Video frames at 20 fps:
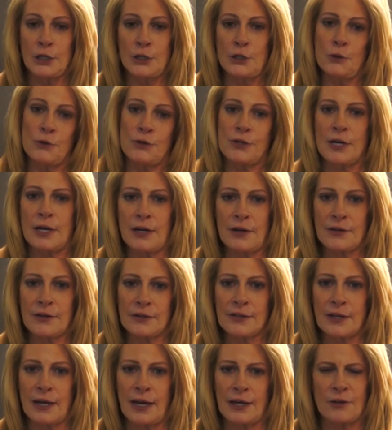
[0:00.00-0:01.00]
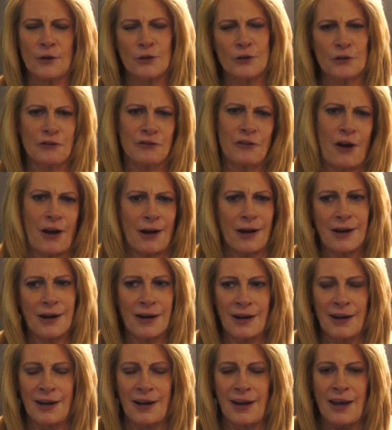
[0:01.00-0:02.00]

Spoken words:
new teeth and saying those are fake.